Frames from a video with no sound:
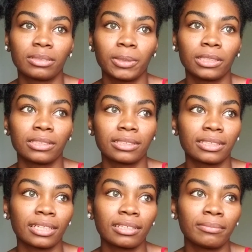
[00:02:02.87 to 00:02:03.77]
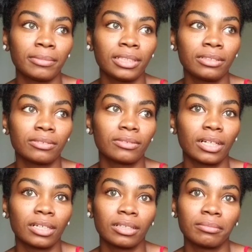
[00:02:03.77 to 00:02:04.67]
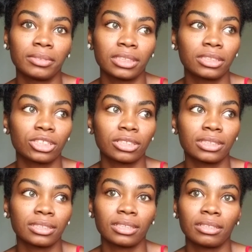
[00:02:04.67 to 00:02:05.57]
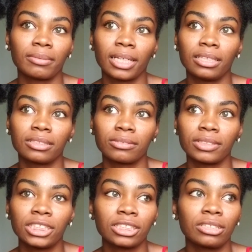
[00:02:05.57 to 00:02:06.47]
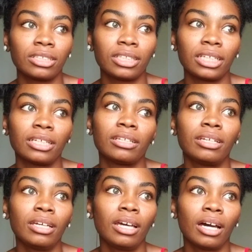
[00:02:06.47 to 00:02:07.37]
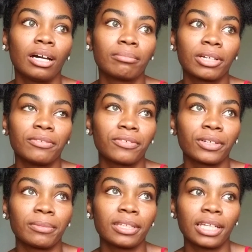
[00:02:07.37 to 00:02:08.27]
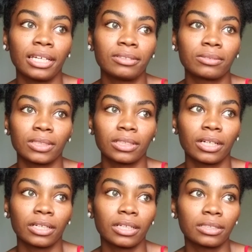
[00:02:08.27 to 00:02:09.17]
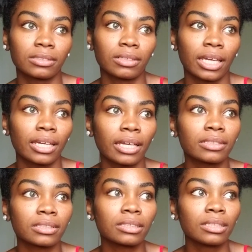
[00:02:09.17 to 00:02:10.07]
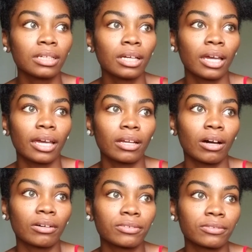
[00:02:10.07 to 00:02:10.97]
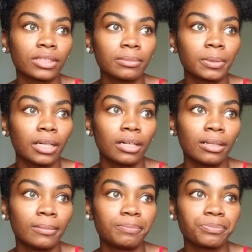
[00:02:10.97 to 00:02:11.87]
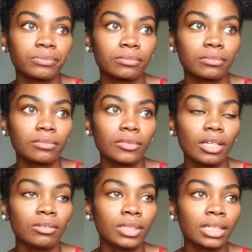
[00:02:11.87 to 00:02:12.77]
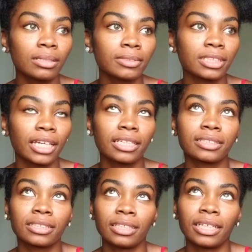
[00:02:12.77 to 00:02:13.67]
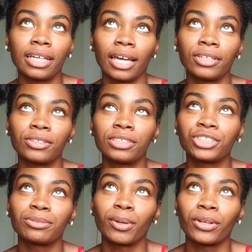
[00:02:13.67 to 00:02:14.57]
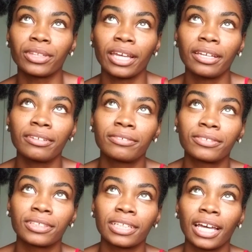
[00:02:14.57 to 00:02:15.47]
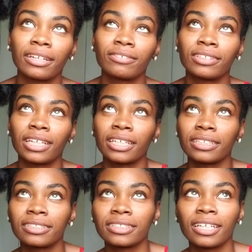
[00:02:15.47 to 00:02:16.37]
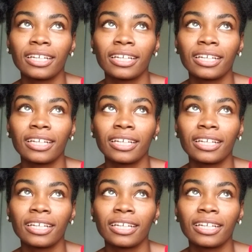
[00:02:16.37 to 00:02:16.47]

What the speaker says: Spirit is telling me, just trusting in my intuition, and then confirming things with the cards, okay, Cancer? And off rip, when it comes to Cancer, yeah, I know it's your birthday for a lot of you guys.